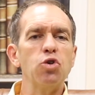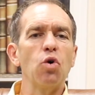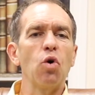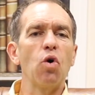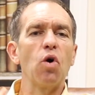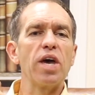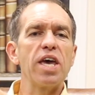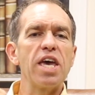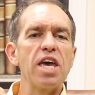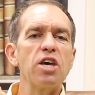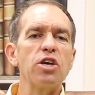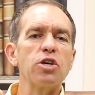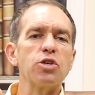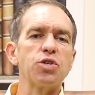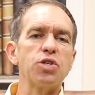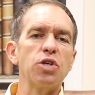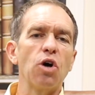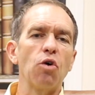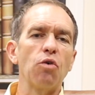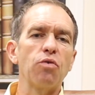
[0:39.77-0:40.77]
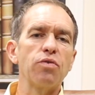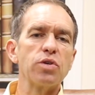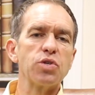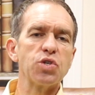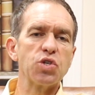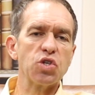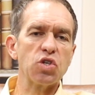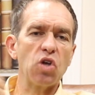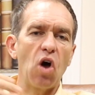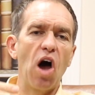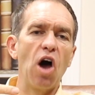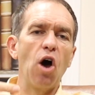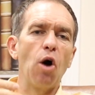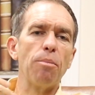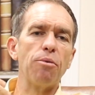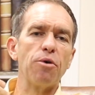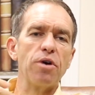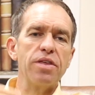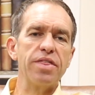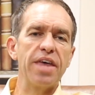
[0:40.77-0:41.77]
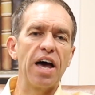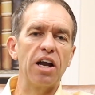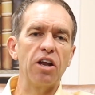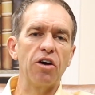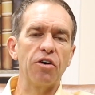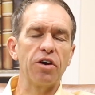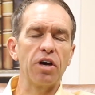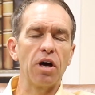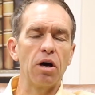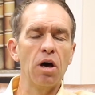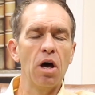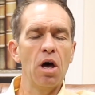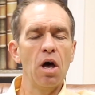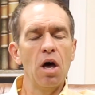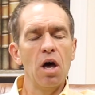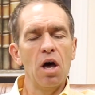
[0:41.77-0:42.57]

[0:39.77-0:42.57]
you'll hear yourself sigh or breathe out, or you go,